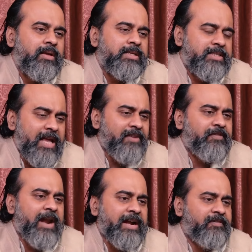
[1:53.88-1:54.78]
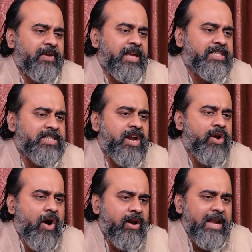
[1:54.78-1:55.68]
Self-gratification
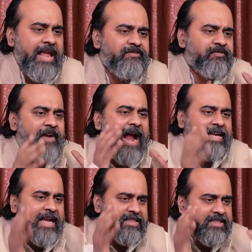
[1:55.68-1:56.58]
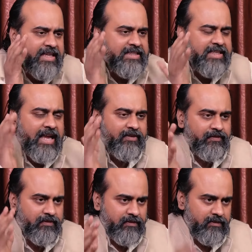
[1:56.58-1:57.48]
only fattens the
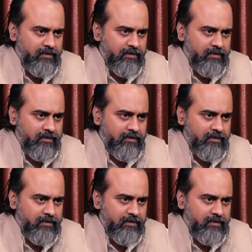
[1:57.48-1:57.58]
self.